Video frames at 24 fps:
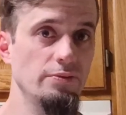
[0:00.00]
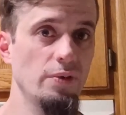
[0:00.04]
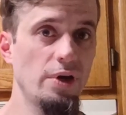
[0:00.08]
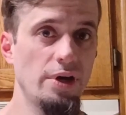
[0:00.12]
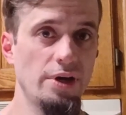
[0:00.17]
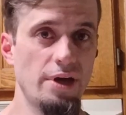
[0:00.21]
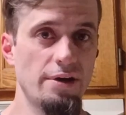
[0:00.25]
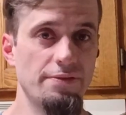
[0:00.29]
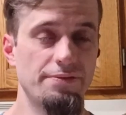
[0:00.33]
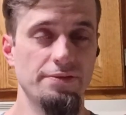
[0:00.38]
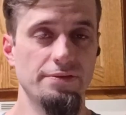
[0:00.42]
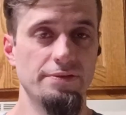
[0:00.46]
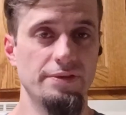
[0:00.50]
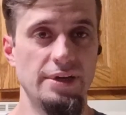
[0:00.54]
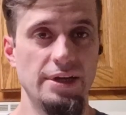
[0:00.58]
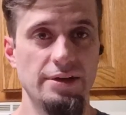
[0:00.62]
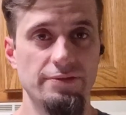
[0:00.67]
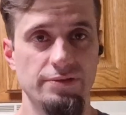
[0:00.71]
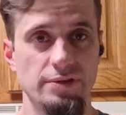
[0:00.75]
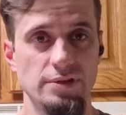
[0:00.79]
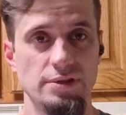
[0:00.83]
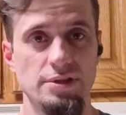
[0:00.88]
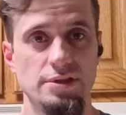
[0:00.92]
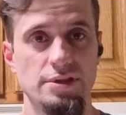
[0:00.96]
enough of a
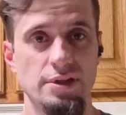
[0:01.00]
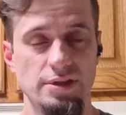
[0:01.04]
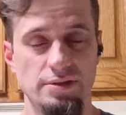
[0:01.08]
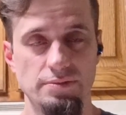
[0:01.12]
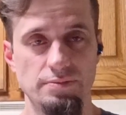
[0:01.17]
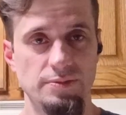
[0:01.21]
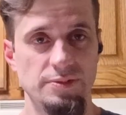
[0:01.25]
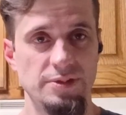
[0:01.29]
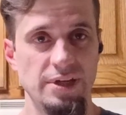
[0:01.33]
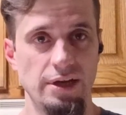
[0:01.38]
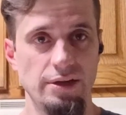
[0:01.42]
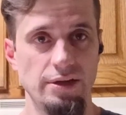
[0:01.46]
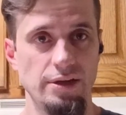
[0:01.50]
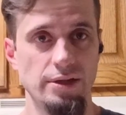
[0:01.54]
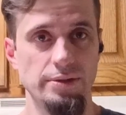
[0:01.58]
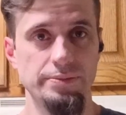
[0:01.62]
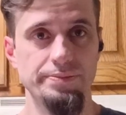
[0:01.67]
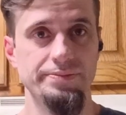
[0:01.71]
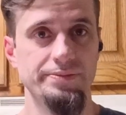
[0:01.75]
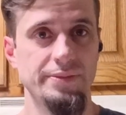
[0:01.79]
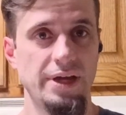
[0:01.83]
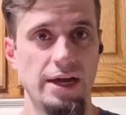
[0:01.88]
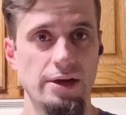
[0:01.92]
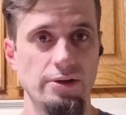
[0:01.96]
difference to tell you
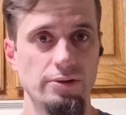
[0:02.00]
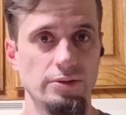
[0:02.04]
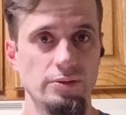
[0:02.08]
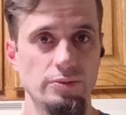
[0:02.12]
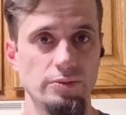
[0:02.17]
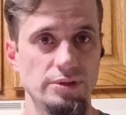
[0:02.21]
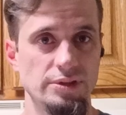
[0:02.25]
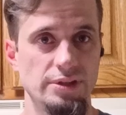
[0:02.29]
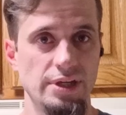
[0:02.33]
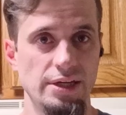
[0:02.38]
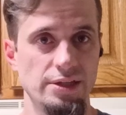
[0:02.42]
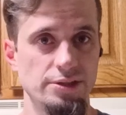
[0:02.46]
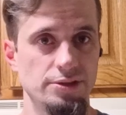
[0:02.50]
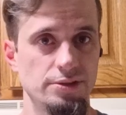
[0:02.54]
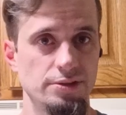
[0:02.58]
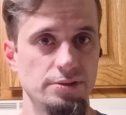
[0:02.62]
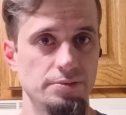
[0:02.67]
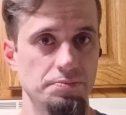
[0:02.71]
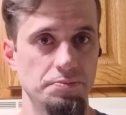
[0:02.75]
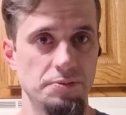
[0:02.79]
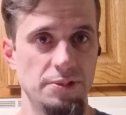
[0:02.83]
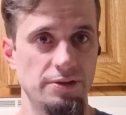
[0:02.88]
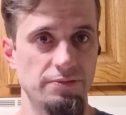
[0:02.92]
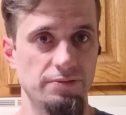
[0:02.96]
how it would taste
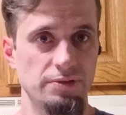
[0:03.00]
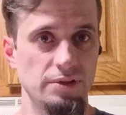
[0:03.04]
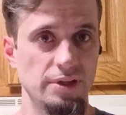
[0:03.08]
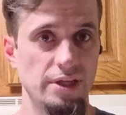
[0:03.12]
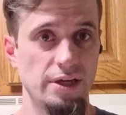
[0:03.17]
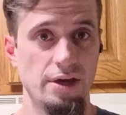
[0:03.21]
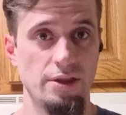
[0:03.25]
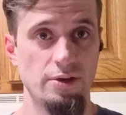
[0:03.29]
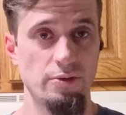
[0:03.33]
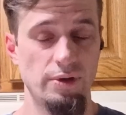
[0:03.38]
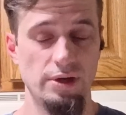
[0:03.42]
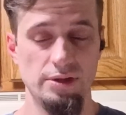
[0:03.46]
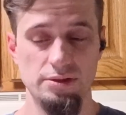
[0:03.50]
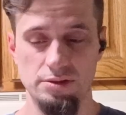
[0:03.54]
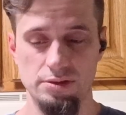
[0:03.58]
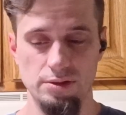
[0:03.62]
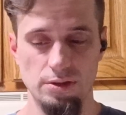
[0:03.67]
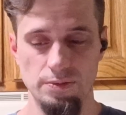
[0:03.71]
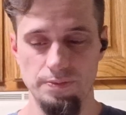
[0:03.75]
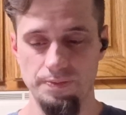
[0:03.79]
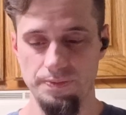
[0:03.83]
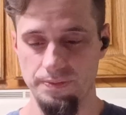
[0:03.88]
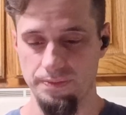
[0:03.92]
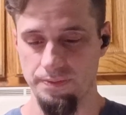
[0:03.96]
differently otherwise.
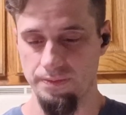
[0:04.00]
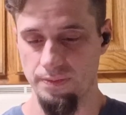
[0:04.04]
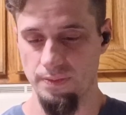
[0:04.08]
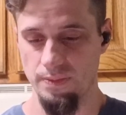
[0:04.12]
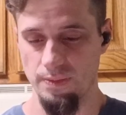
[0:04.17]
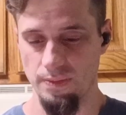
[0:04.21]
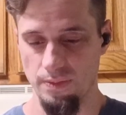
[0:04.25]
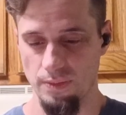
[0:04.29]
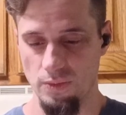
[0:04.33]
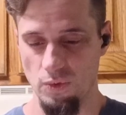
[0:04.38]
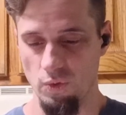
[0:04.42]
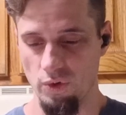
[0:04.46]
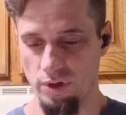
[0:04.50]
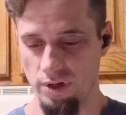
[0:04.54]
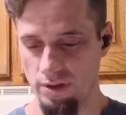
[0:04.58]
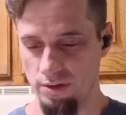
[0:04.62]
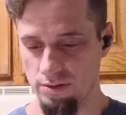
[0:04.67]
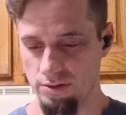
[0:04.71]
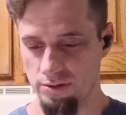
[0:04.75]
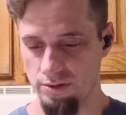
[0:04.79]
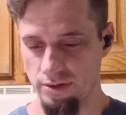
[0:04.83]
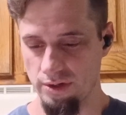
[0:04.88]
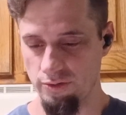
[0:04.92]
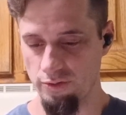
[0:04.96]
So one of
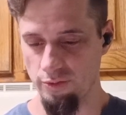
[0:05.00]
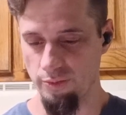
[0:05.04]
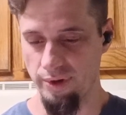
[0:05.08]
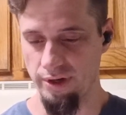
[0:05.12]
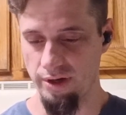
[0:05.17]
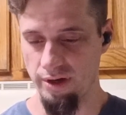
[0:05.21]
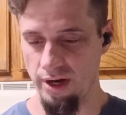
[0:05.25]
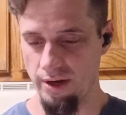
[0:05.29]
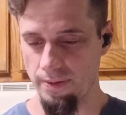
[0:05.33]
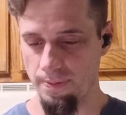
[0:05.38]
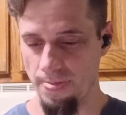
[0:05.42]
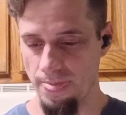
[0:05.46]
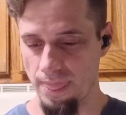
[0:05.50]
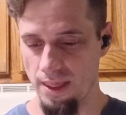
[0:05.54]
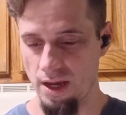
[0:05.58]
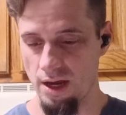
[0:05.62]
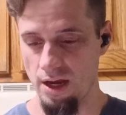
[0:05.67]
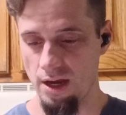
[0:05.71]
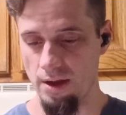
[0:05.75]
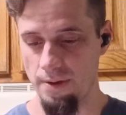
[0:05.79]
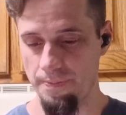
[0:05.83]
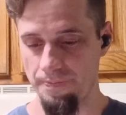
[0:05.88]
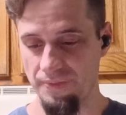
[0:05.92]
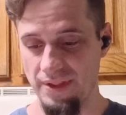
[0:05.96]
those 3 would be great.
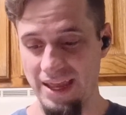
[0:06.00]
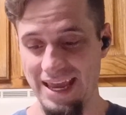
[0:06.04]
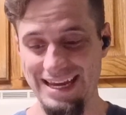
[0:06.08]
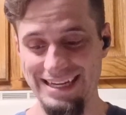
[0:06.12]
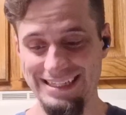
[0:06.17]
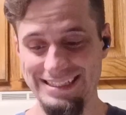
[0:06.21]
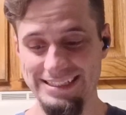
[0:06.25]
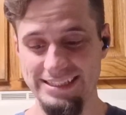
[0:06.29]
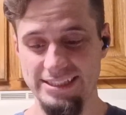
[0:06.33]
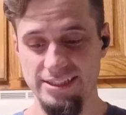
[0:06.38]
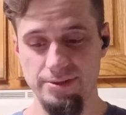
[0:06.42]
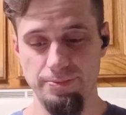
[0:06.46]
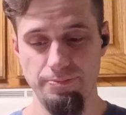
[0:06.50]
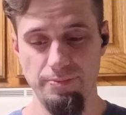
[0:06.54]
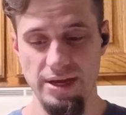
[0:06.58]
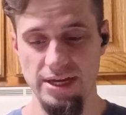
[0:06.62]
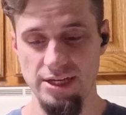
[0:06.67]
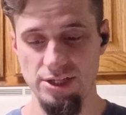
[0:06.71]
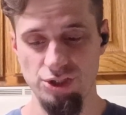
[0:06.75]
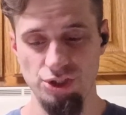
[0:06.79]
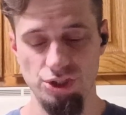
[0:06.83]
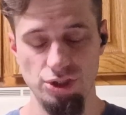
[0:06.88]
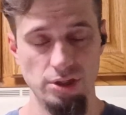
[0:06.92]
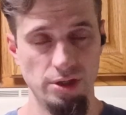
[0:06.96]
A
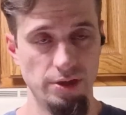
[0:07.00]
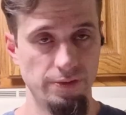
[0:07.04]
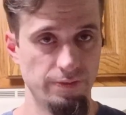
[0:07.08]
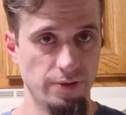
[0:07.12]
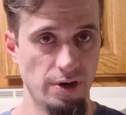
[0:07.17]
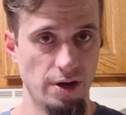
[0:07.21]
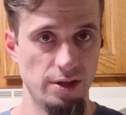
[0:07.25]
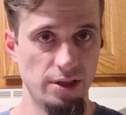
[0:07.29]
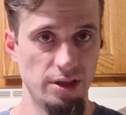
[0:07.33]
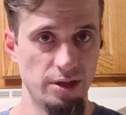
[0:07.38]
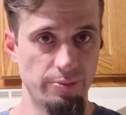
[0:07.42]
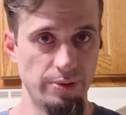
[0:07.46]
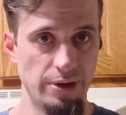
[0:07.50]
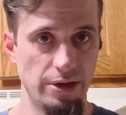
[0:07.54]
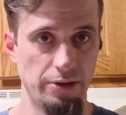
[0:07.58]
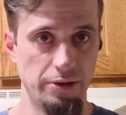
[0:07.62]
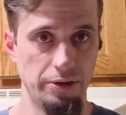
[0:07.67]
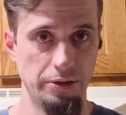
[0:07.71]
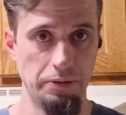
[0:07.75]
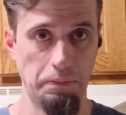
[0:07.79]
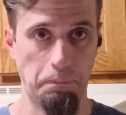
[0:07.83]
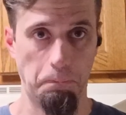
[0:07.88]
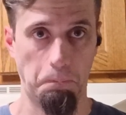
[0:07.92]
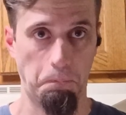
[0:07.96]
smidge of garlic
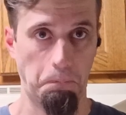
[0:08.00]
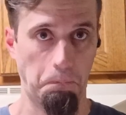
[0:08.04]
powder,